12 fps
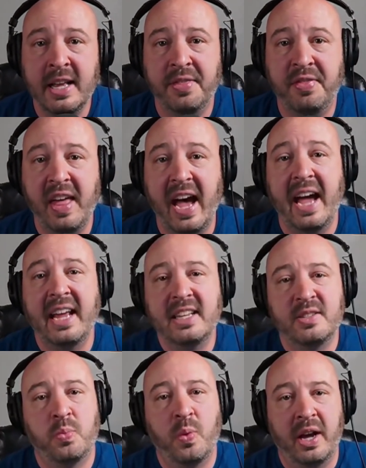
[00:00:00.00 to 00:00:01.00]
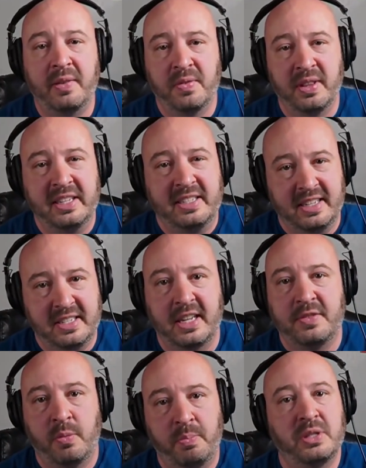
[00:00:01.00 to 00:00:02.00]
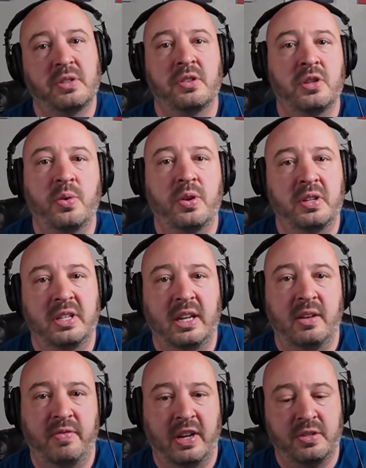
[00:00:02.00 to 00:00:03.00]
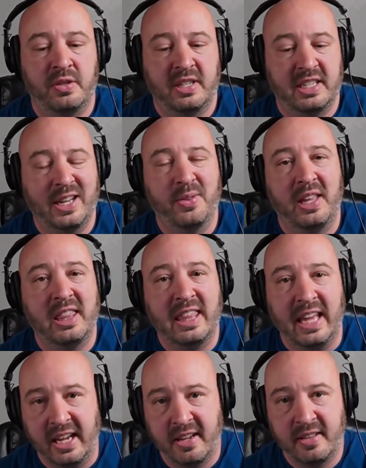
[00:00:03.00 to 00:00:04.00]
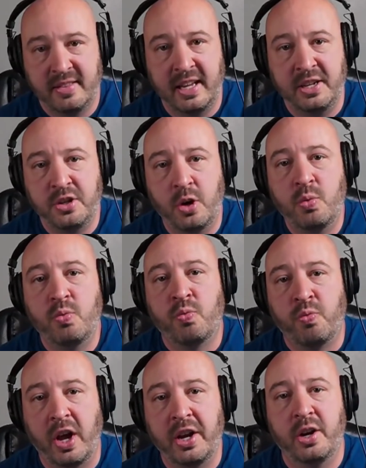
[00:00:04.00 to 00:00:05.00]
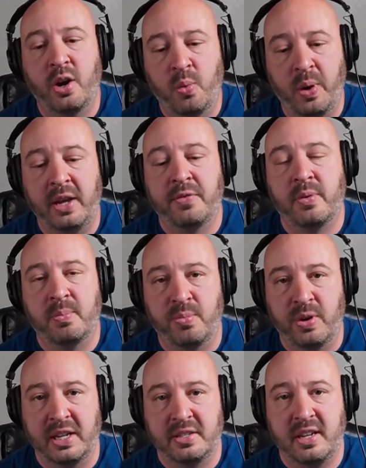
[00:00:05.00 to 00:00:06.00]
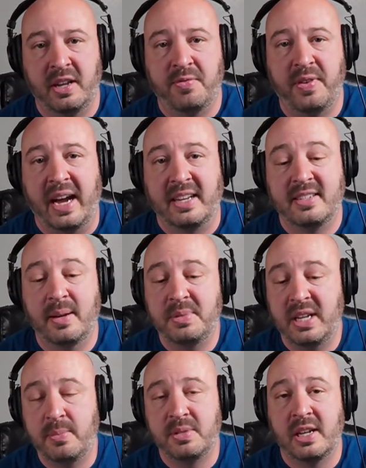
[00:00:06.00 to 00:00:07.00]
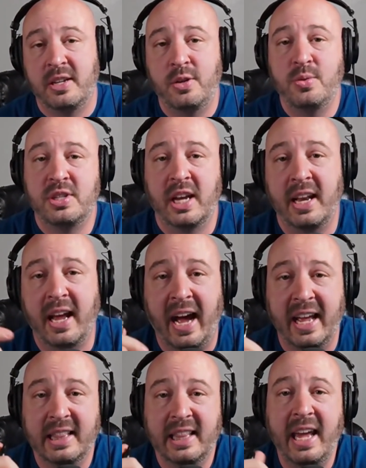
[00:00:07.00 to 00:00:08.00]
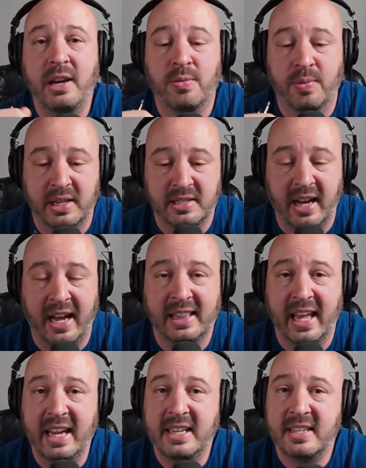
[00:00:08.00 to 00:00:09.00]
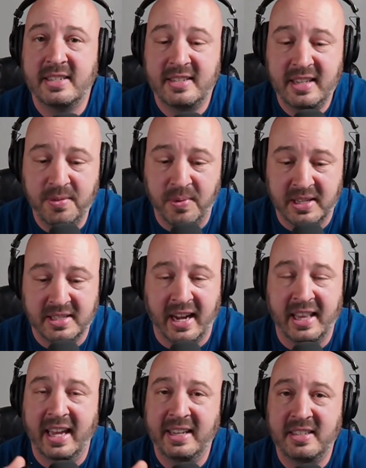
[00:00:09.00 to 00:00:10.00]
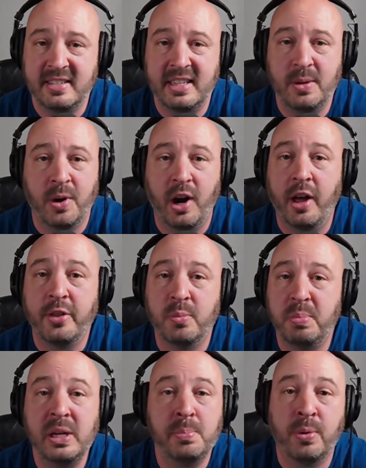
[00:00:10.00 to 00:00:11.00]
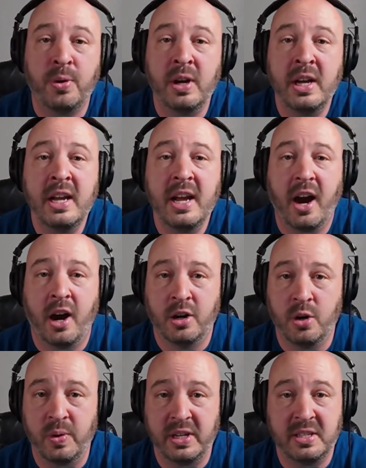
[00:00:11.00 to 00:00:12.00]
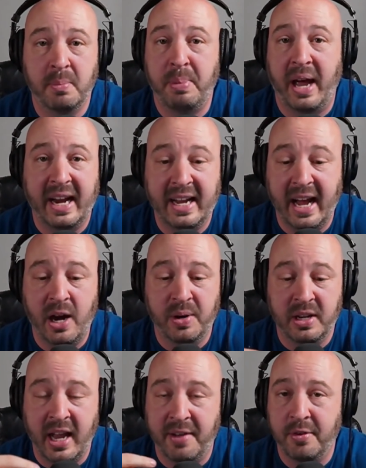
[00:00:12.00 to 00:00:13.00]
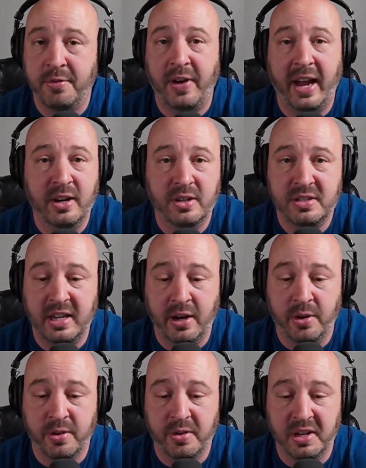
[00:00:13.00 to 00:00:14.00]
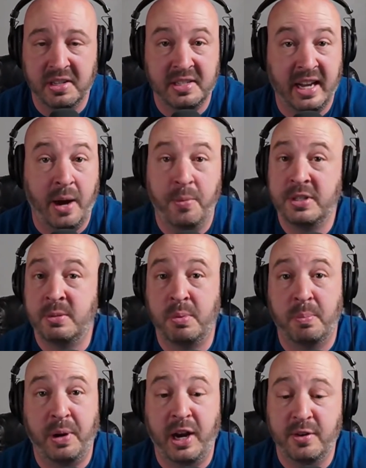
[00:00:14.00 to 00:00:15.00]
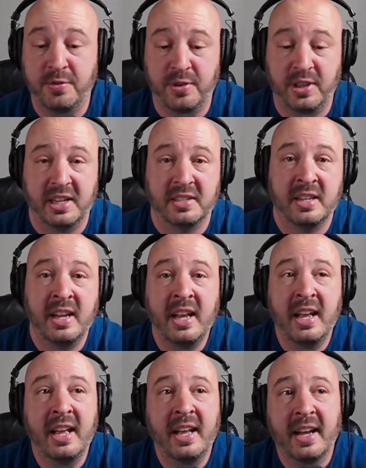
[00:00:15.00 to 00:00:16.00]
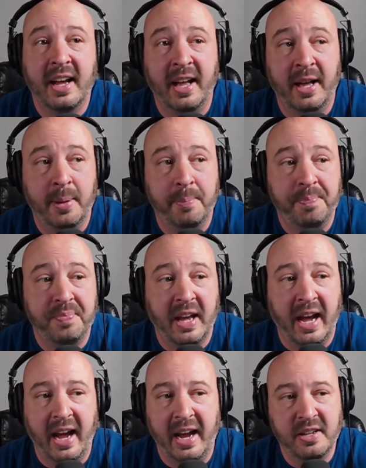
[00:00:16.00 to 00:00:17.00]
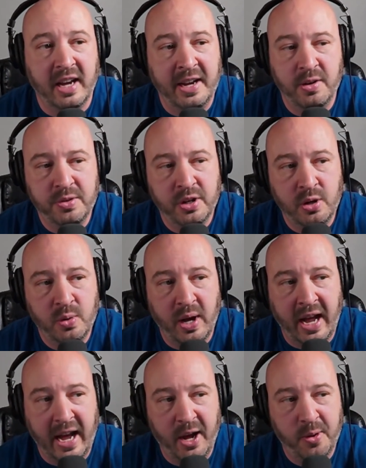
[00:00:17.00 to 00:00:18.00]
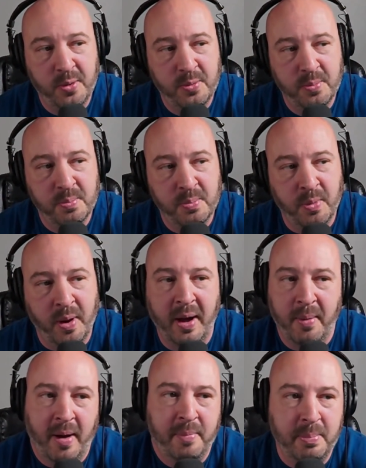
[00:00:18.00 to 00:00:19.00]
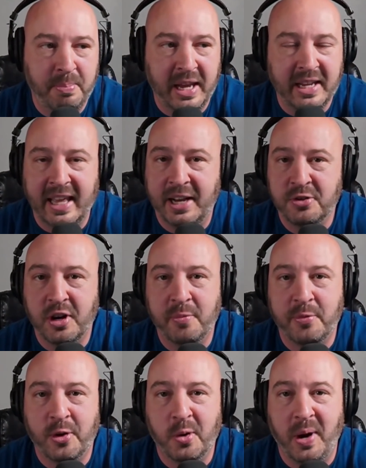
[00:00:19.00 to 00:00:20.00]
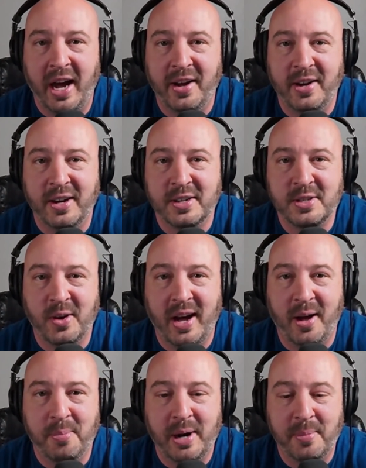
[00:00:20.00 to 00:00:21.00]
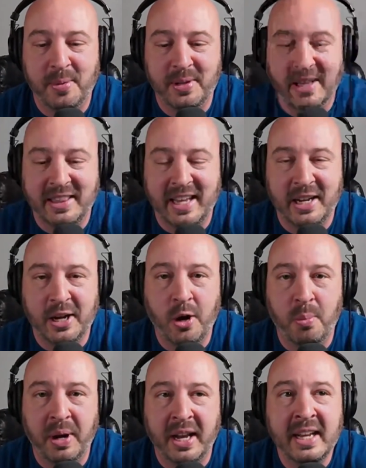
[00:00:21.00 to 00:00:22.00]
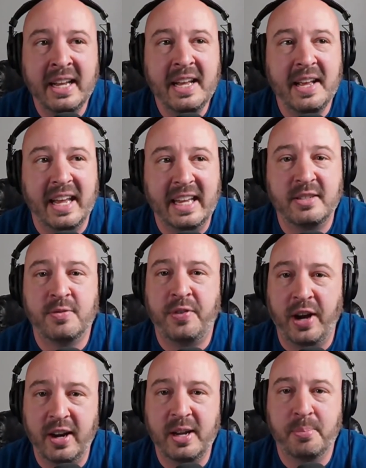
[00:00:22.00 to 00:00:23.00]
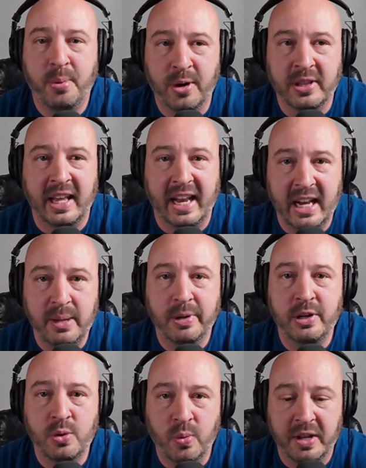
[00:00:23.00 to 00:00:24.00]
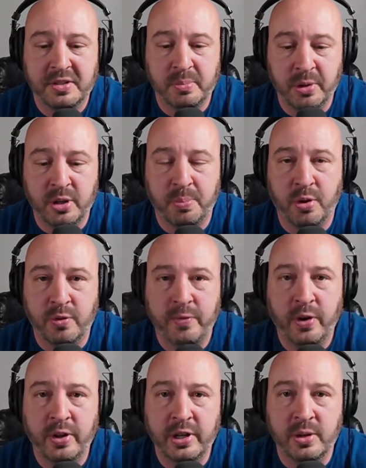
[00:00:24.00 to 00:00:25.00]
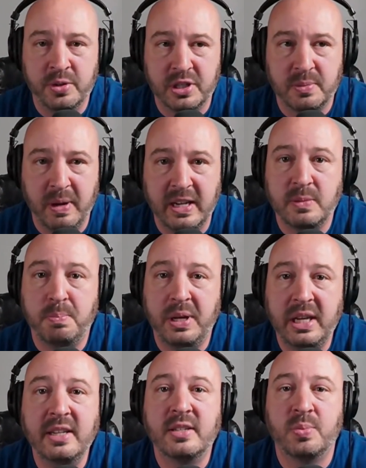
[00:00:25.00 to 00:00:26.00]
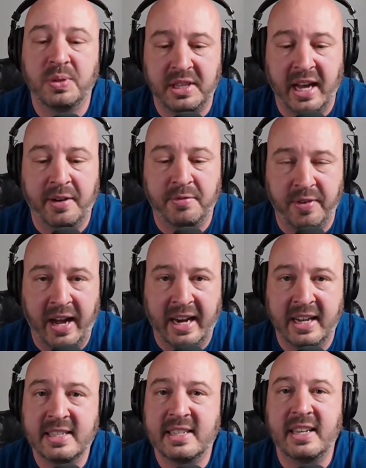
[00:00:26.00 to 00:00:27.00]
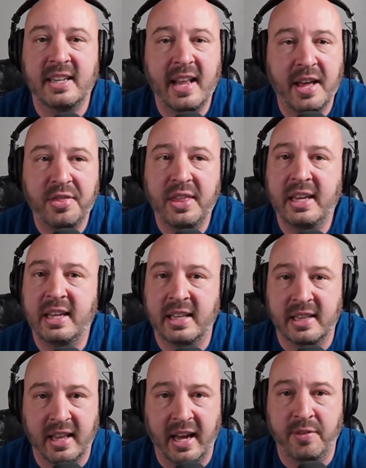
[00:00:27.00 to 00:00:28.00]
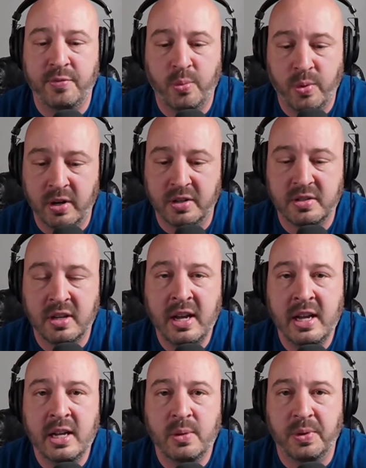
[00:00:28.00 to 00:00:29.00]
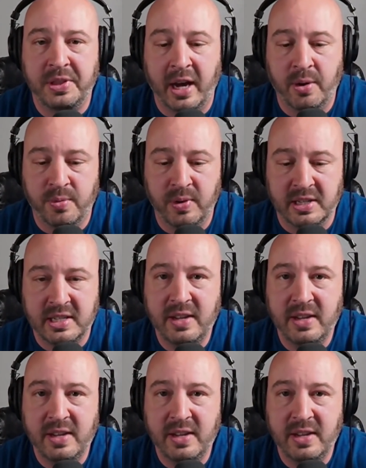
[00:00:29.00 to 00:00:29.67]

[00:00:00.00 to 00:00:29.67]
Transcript: That is what really successful business owners and investors, that's how they think. They don't run away from risk. In fact, sometimes like you said, I like risk. I like to see risk. I like to see where other people are going to back out and have a fire sale or they're going to say, I wasn't prepared for this. Um, I, I, I don't know how I, have been banging that drum for a while here, so I'll probably let that go. But it's very important that anybody who wants to build a portfolio just makes peace with that fact because nothing in life works without risk.